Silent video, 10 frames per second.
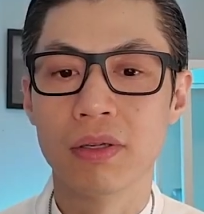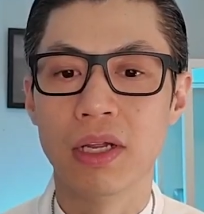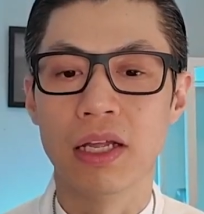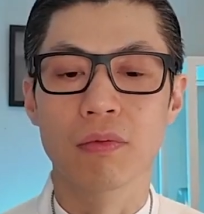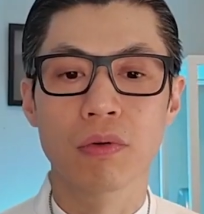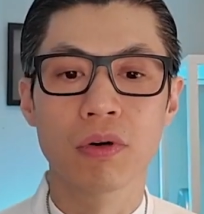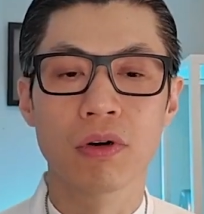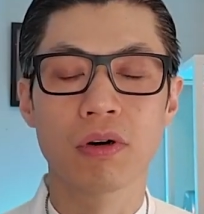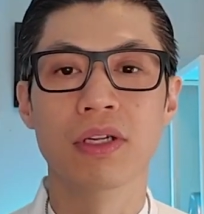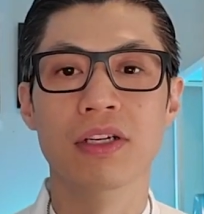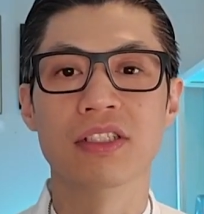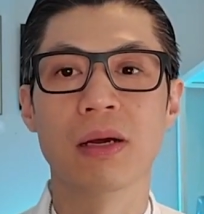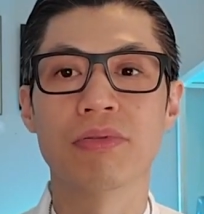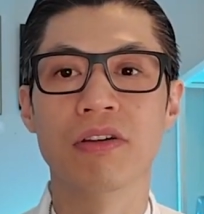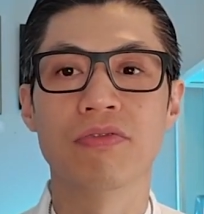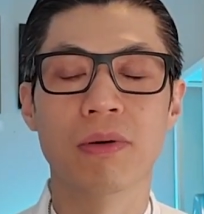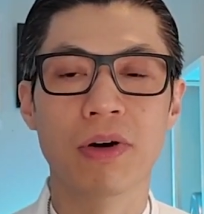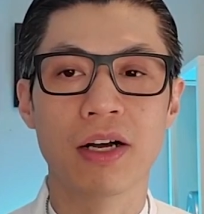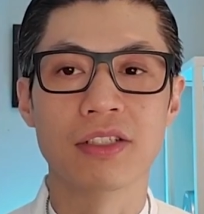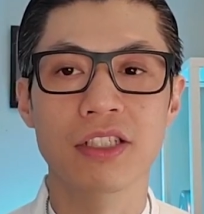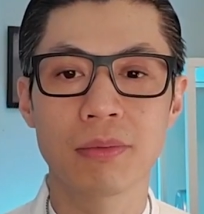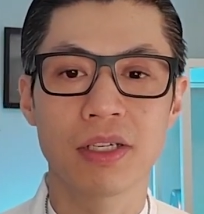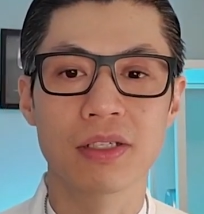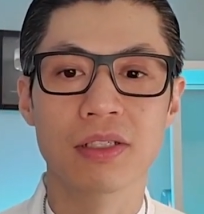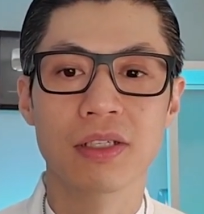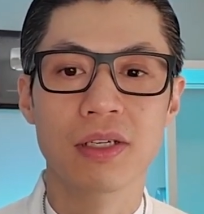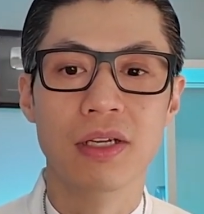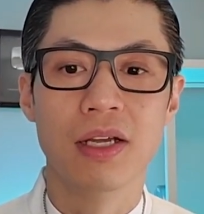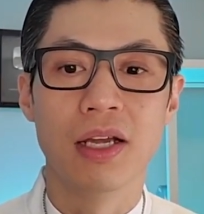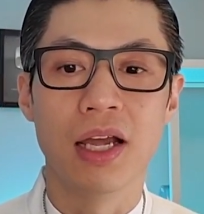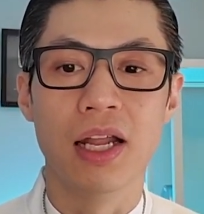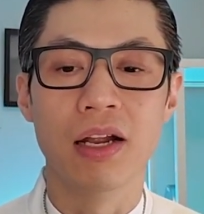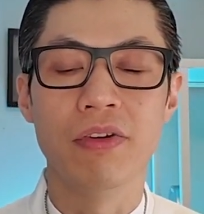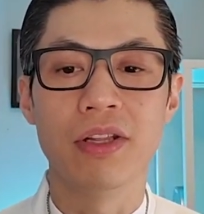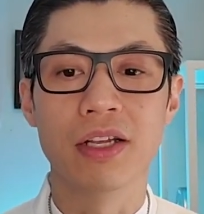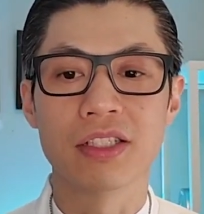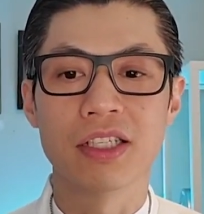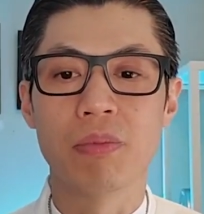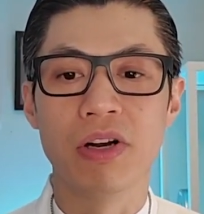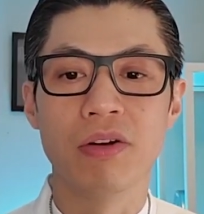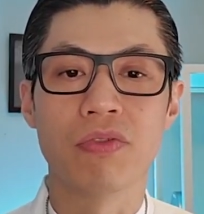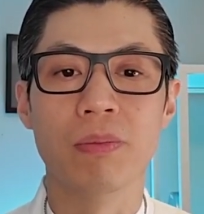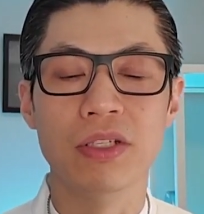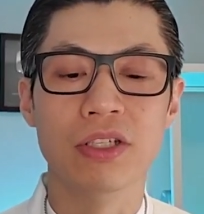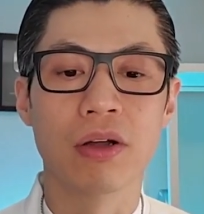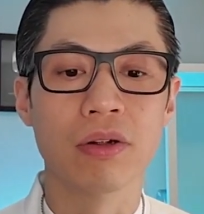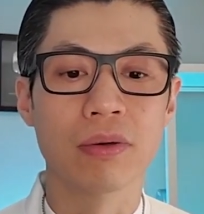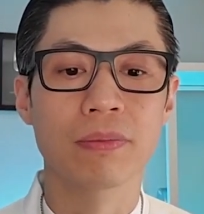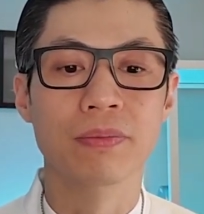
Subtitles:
and the world is separate from us humans, and everything is separate from each other.